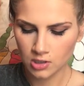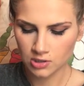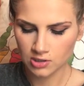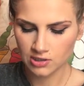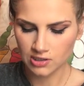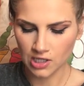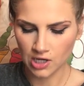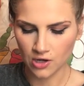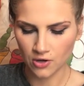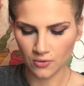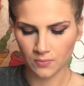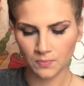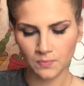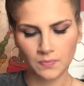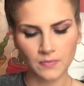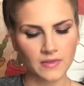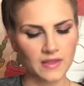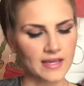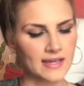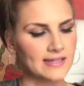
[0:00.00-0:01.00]
So
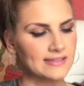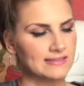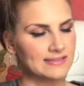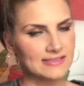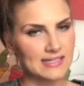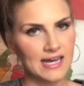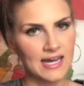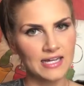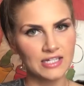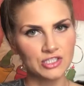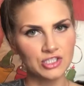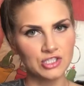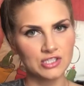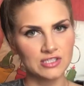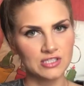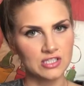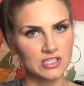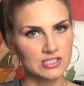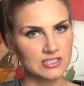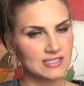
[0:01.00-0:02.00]
the inside
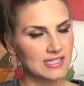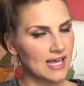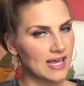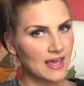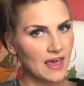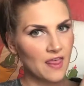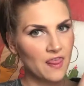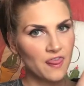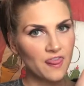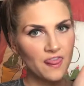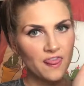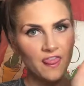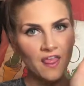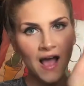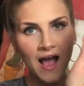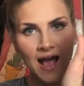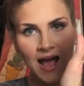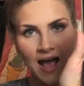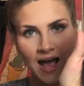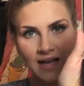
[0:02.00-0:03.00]
just looks like
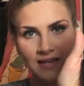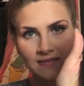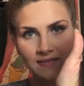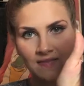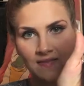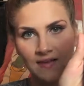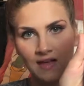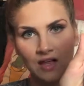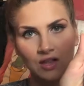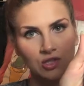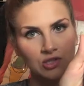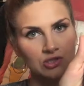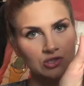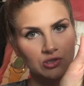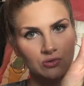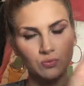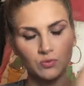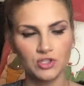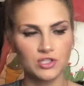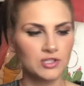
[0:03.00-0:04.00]
that. The colors
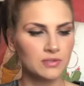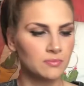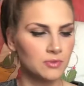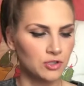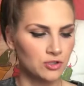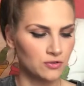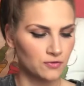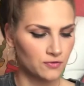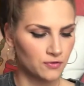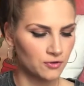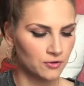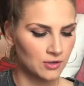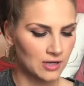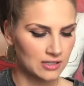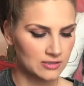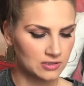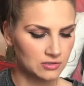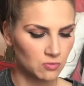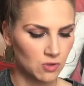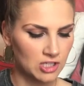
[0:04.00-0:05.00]
are really beautiful.
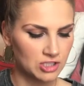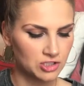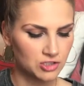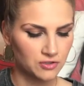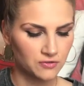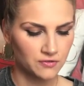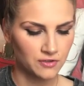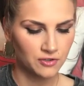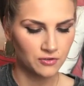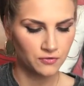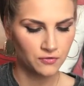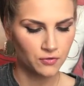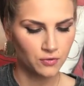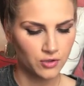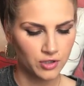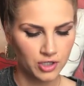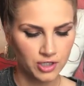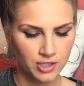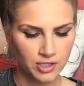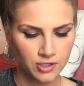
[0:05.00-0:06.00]
I'll swatch a few
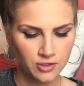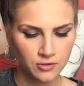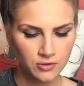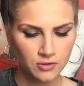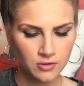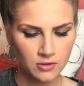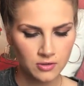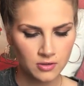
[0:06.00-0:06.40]
for you.